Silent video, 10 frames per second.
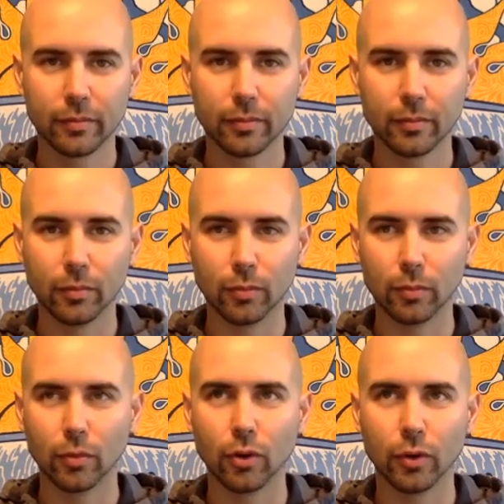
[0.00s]

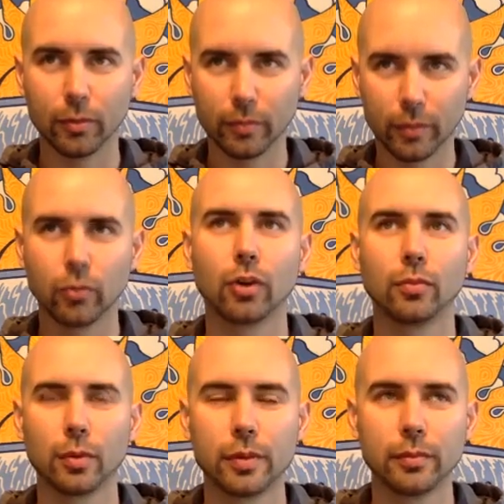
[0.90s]
more and
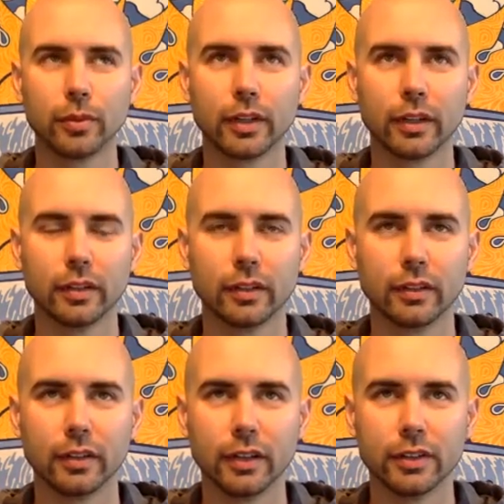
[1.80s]
more people can
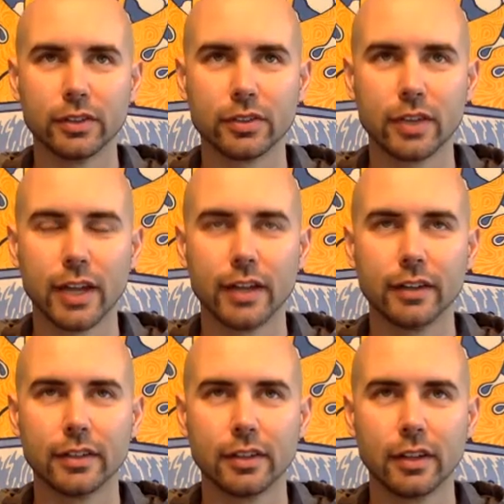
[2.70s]

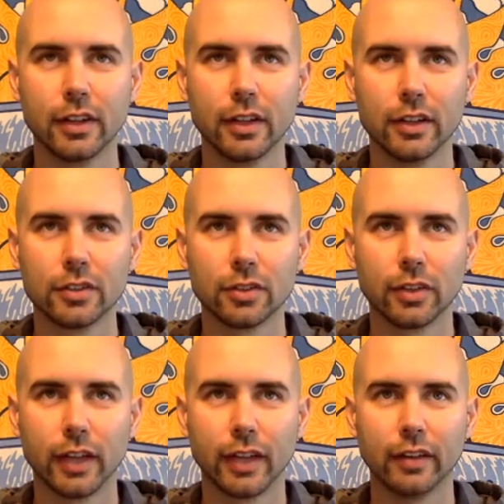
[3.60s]
understand, so
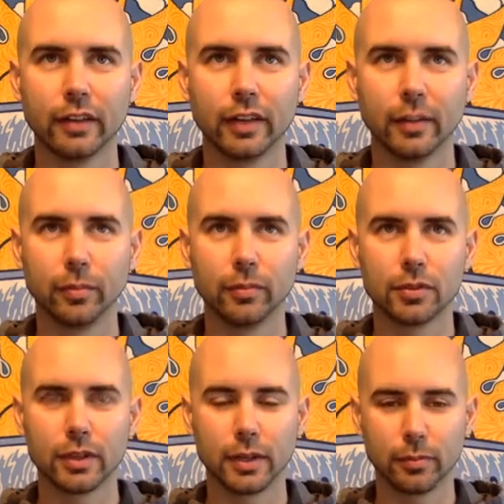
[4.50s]
that
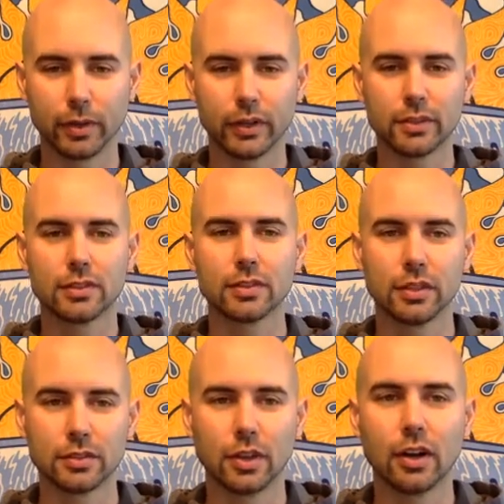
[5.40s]
it brings
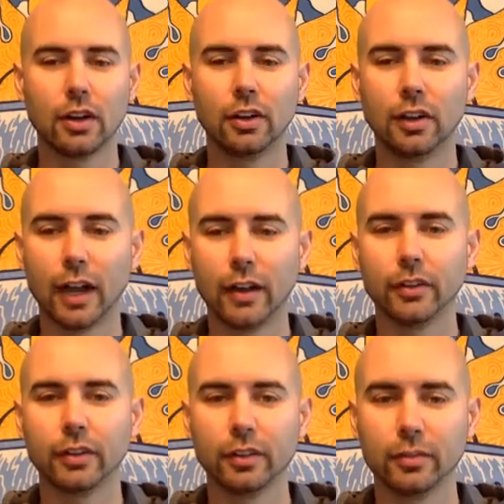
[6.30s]
us all
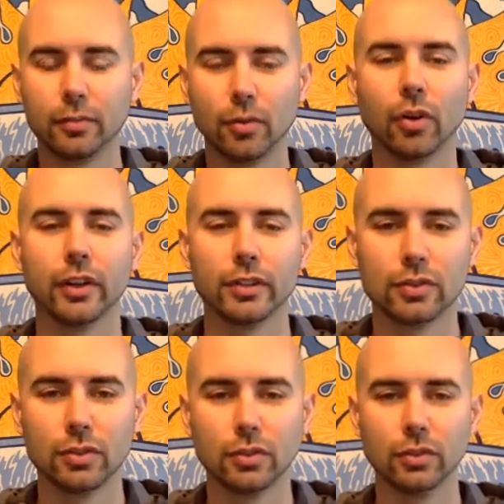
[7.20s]
out more
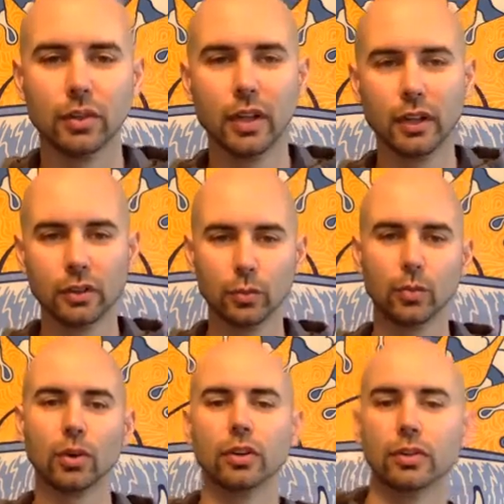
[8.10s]
into the
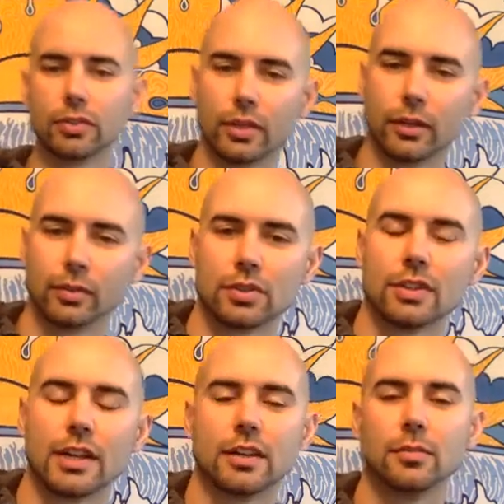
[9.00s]
world, so that we're
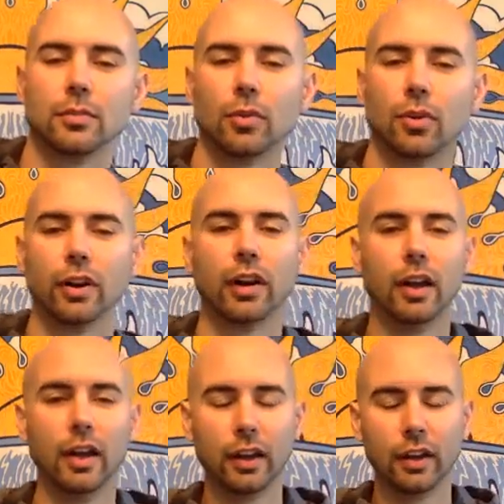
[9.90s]
standing more
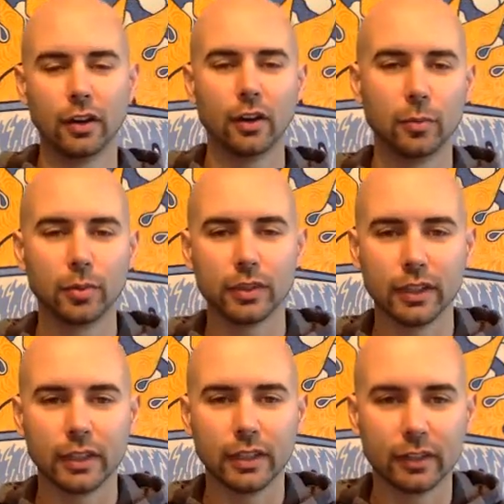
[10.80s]

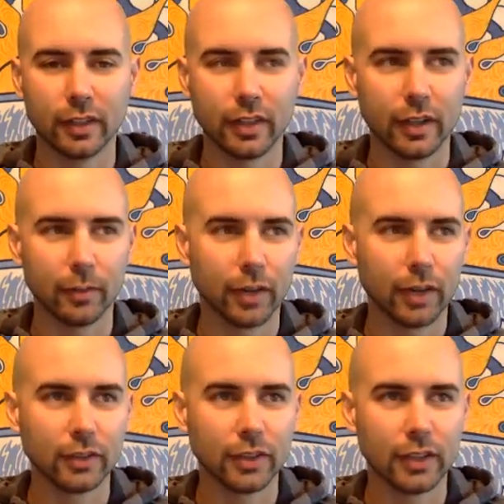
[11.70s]
openly and
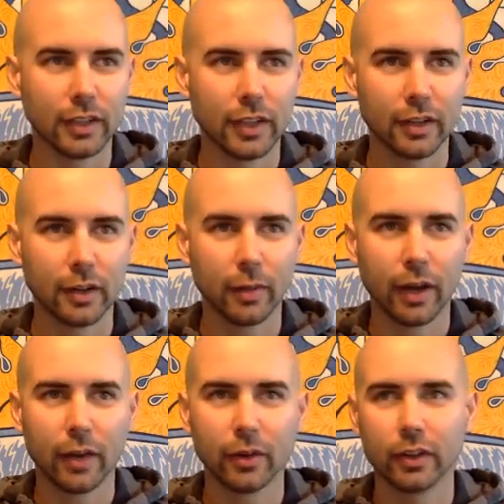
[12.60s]
proudly in our
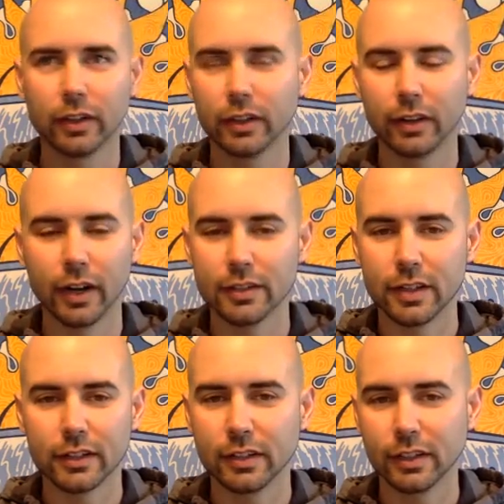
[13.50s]
power, in our
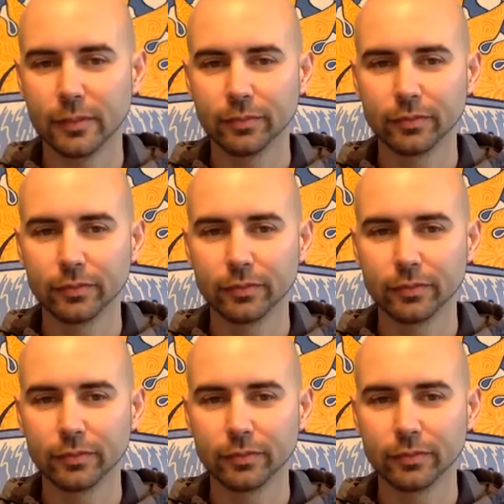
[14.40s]
identity,